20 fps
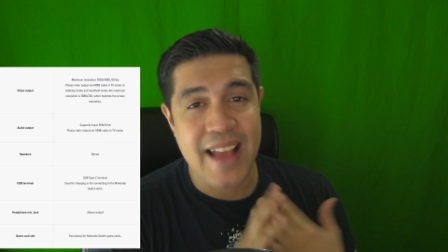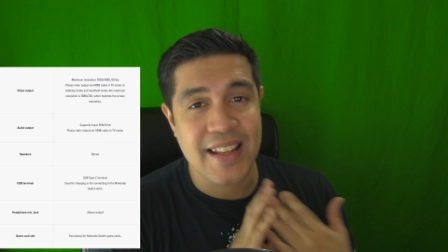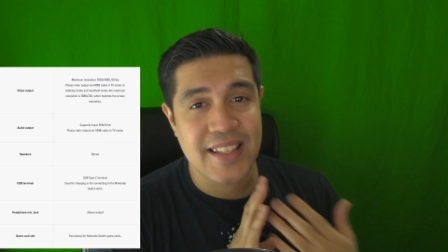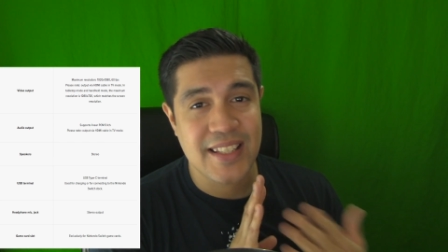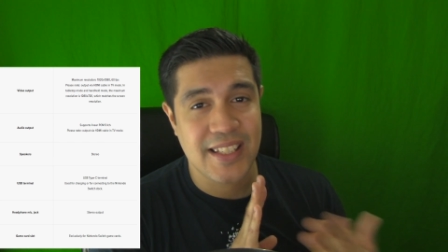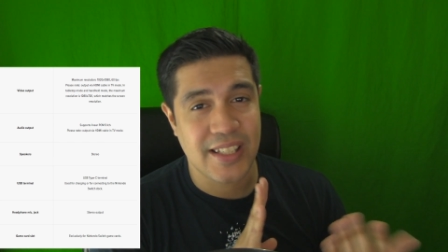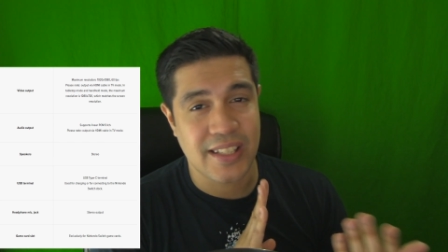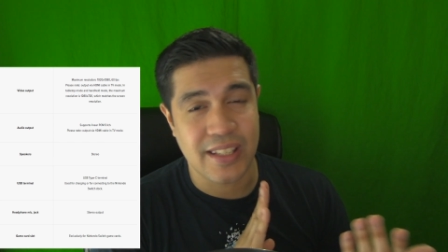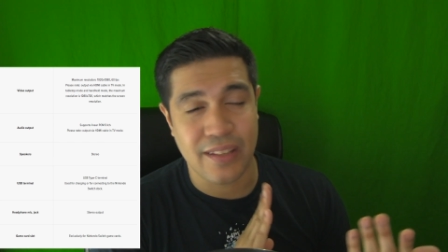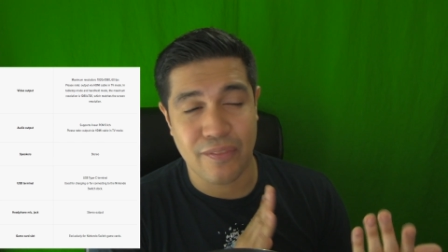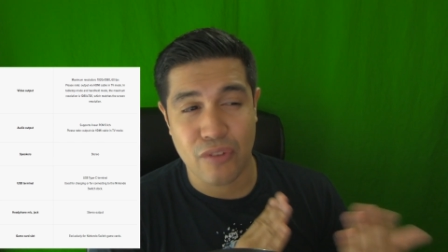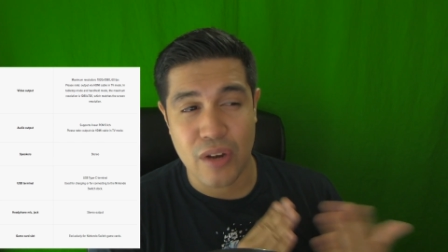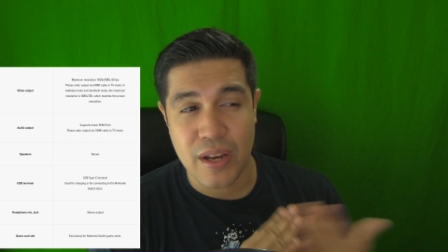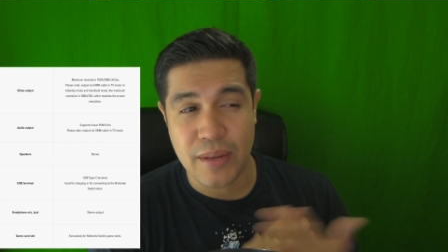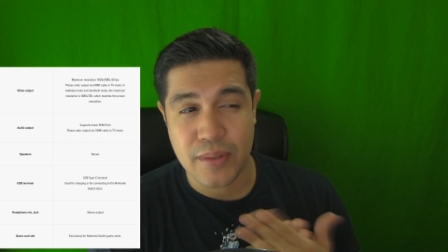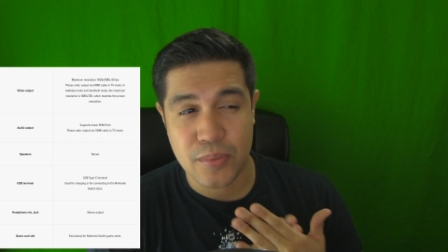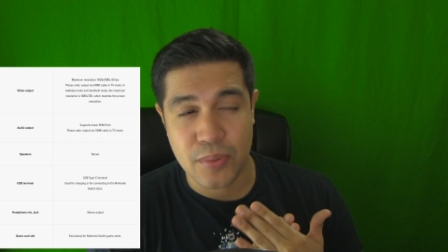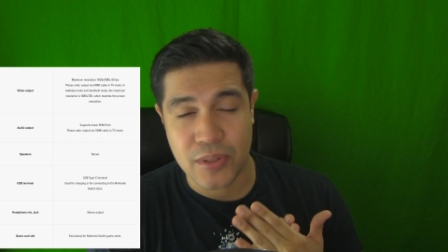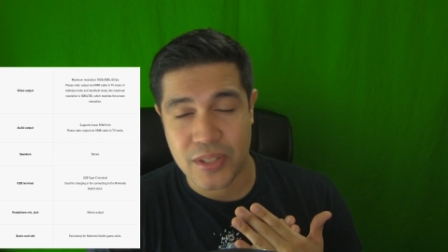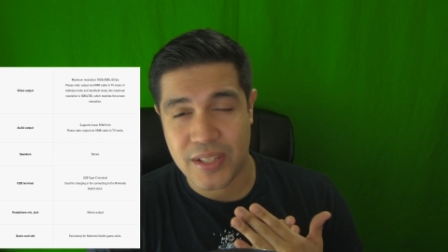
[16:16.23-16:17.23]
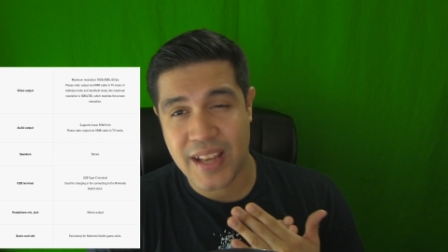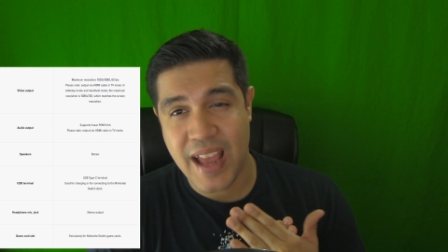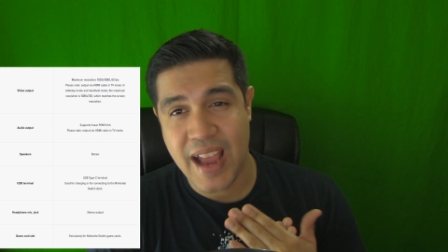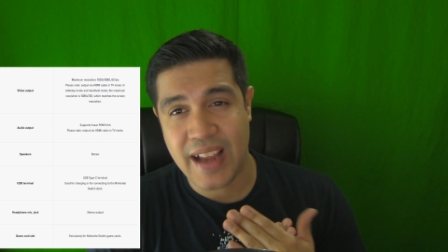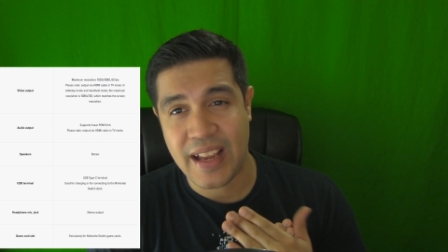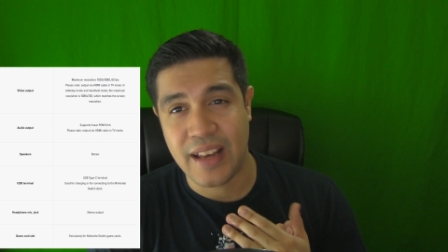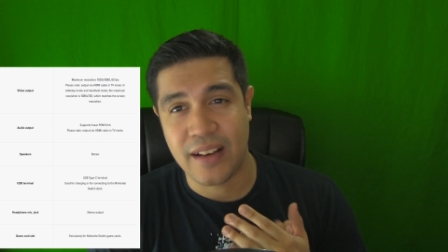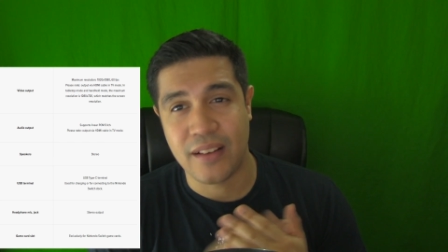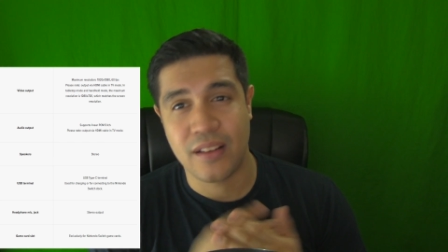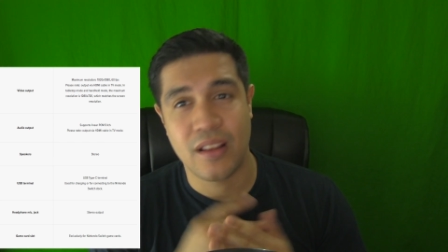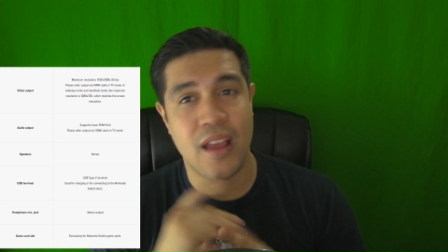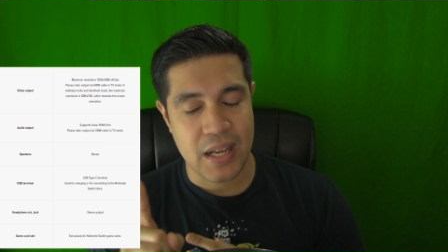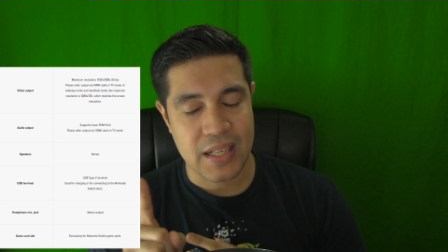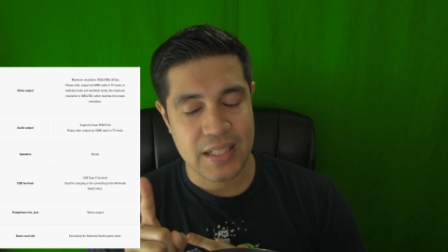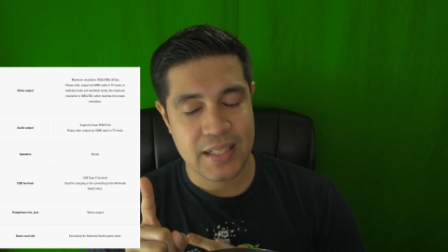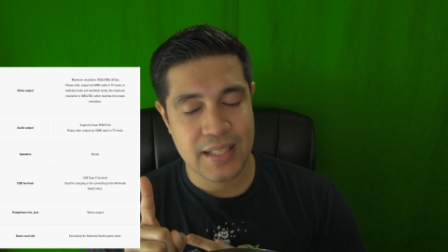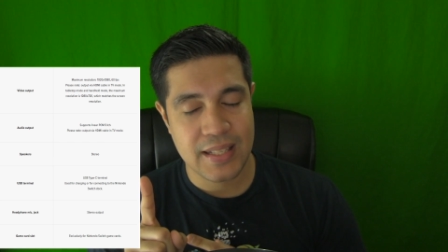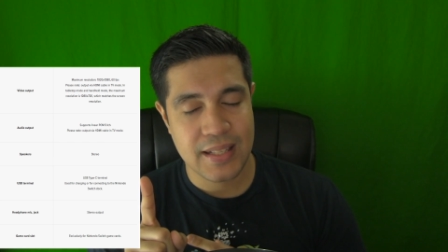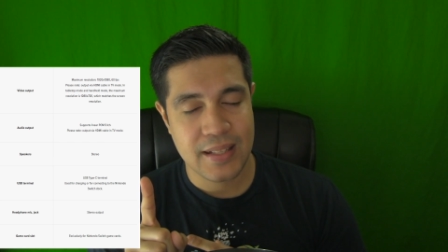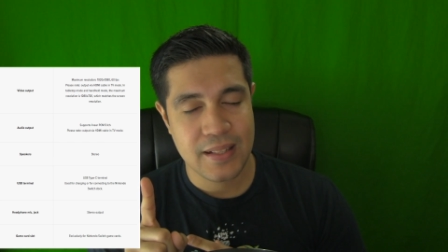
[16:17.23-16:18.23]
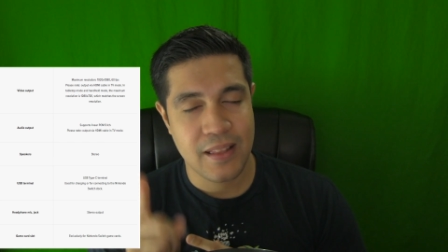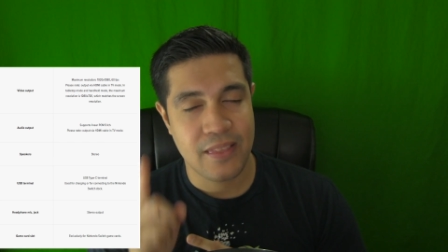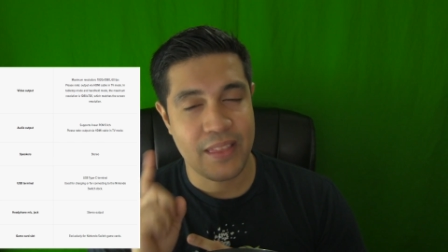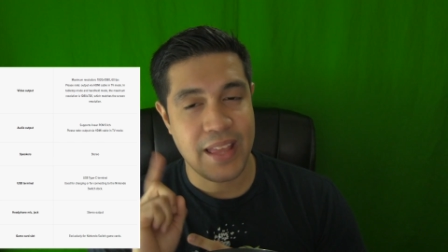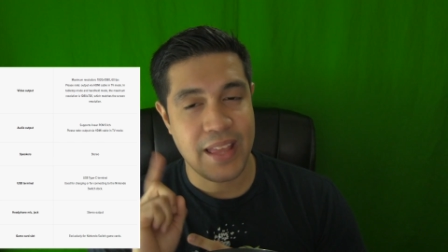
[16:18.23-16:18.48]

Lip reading: at 60 frames per second, but